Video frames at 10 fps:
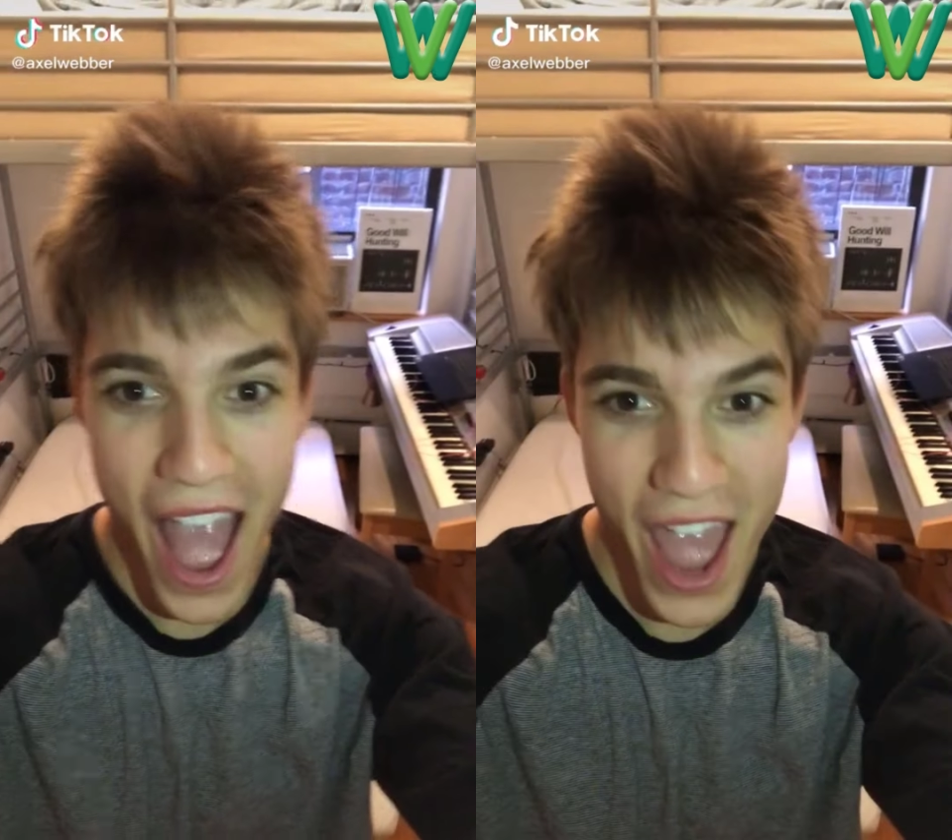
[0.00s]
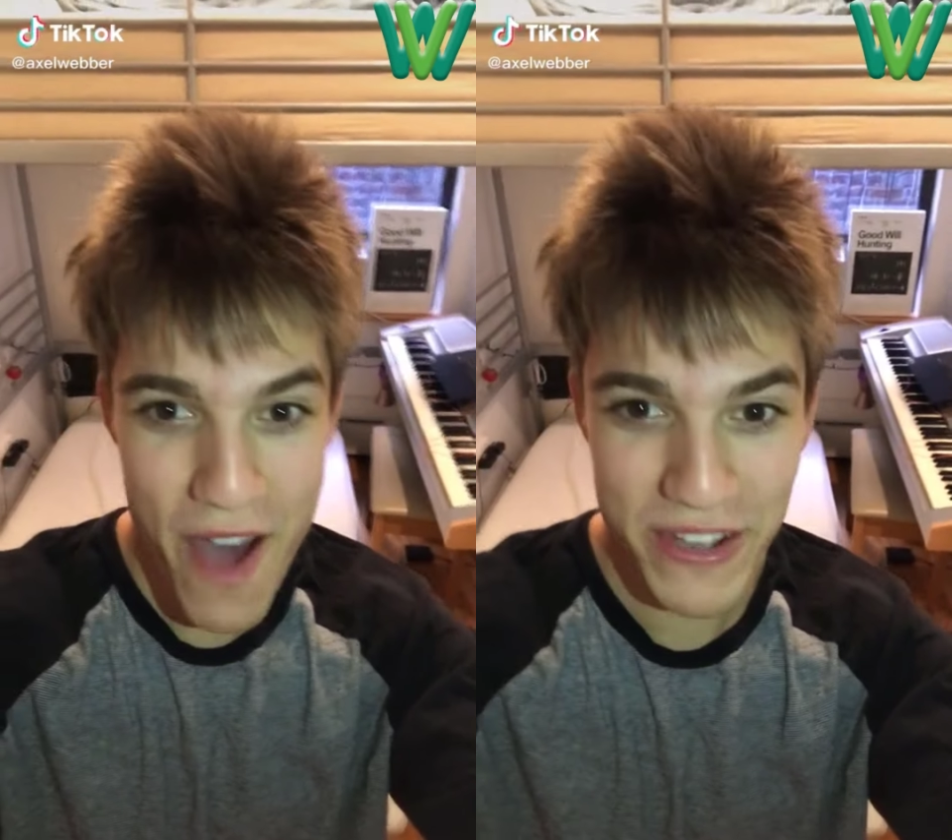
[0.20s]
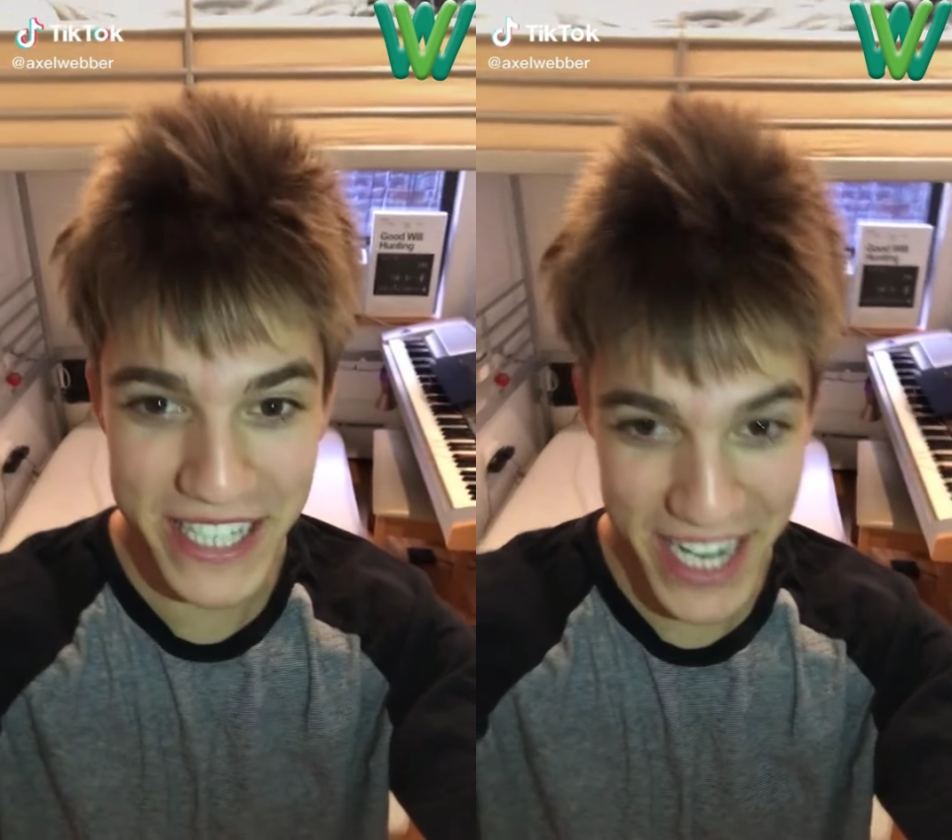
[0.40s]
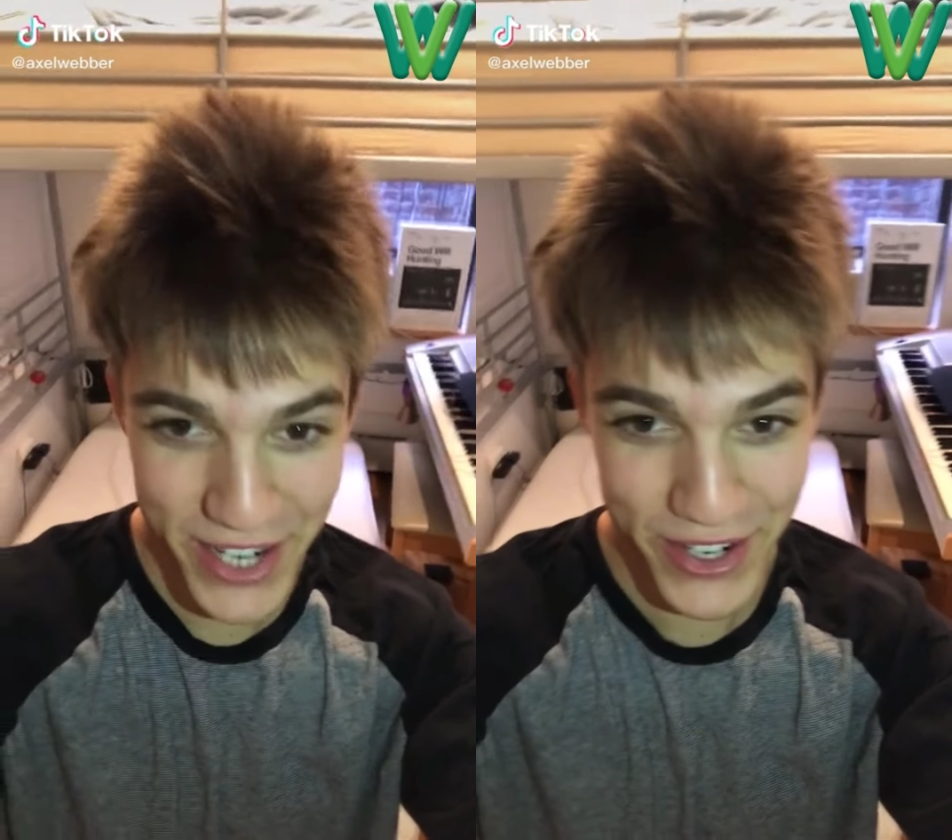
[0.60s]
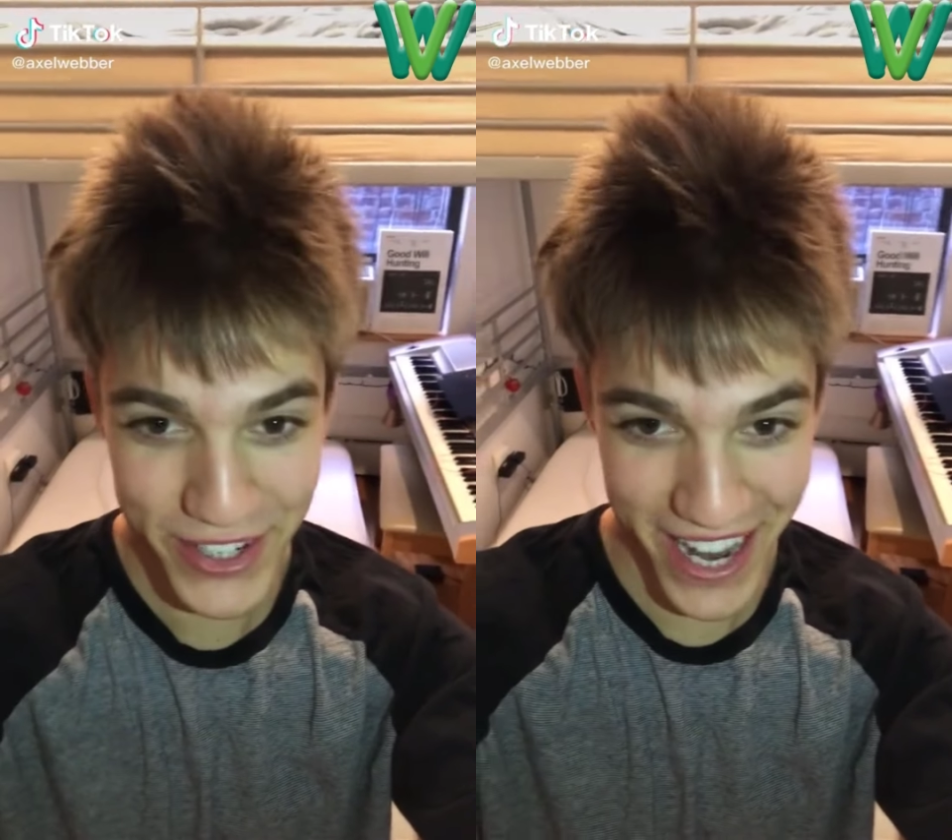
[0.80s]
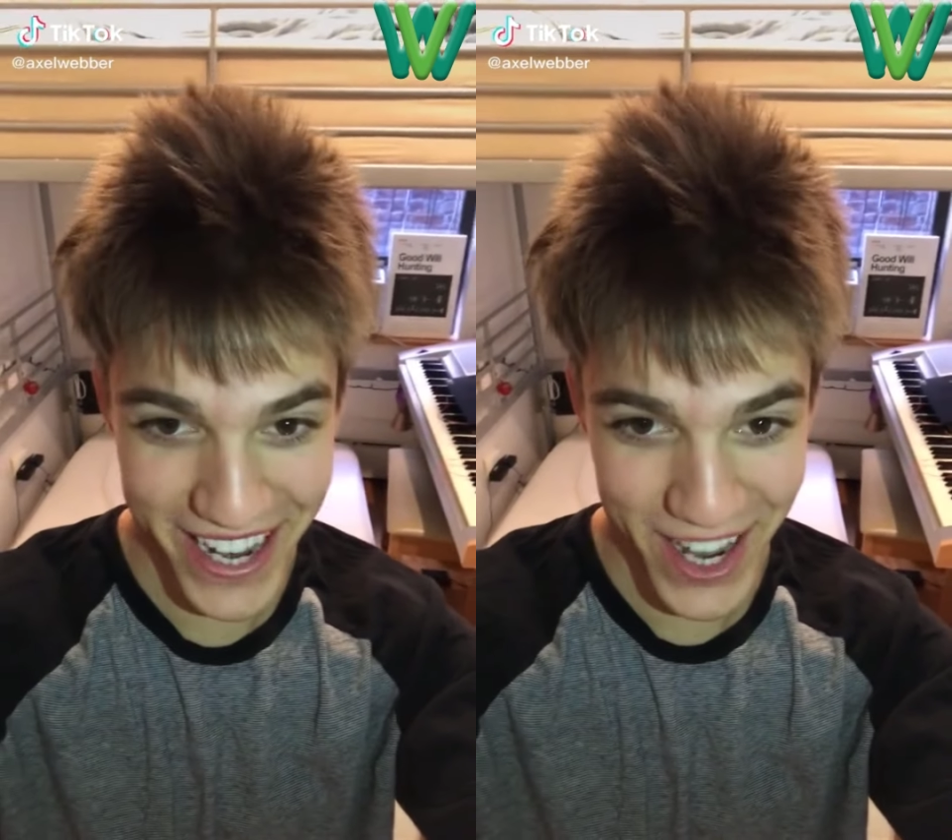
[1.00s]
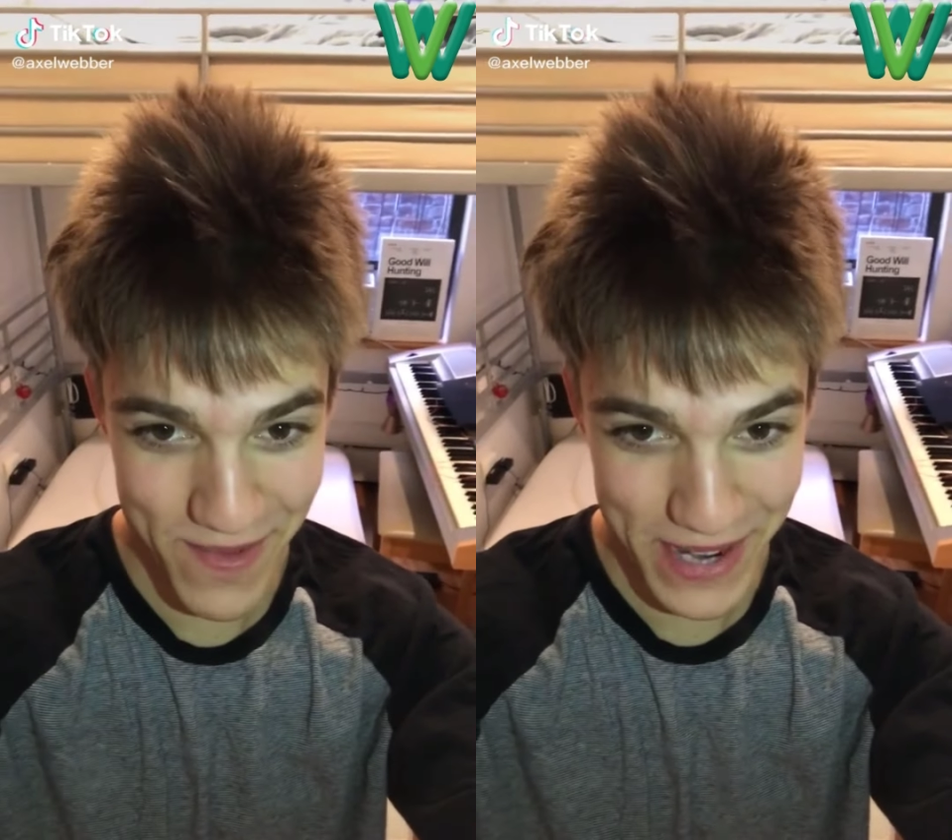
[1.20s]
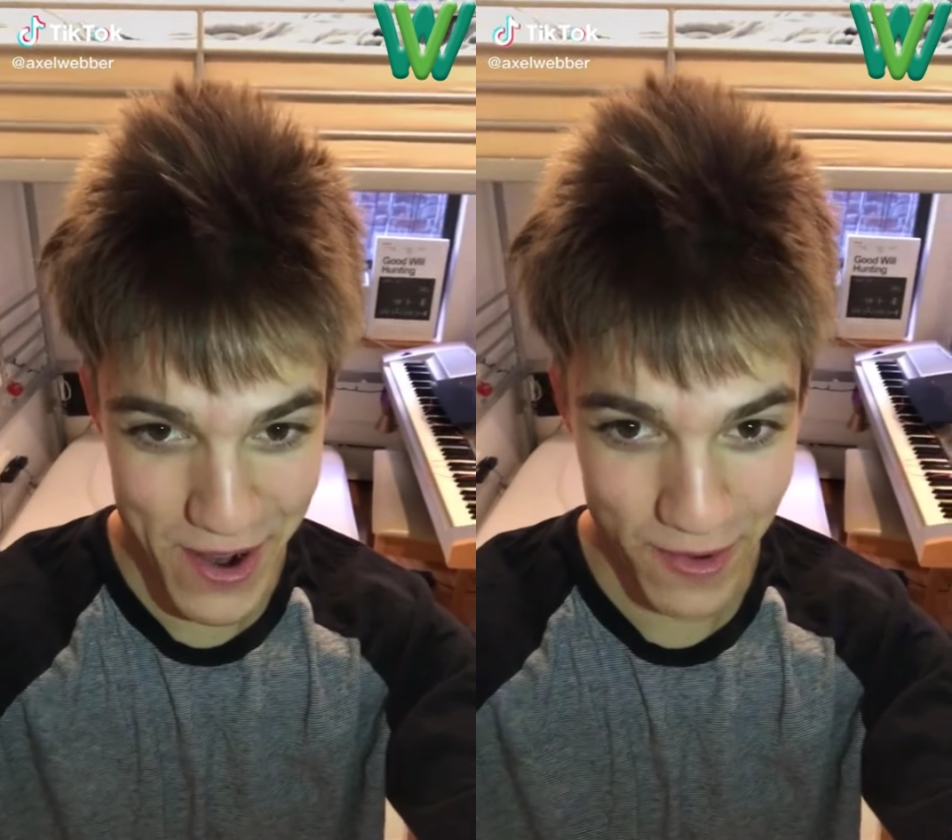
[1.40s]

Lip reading: I have a Tinder date coming